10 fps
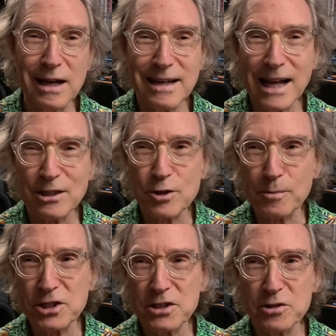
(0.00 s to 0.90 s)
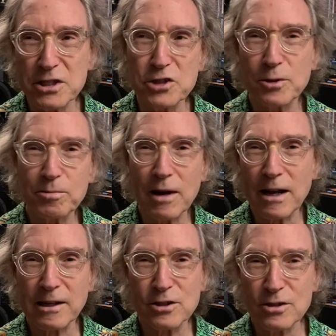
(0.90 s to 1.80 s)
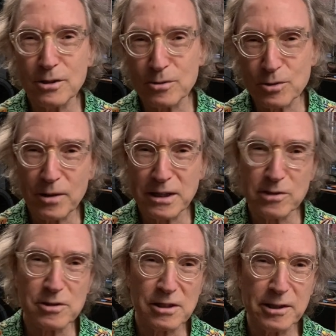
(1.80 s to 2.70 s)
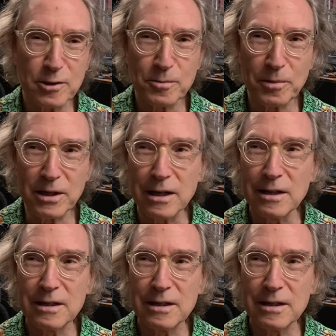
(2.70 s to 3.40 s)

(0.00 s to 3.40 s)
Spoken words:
Not so much their digital products, 20 years later, but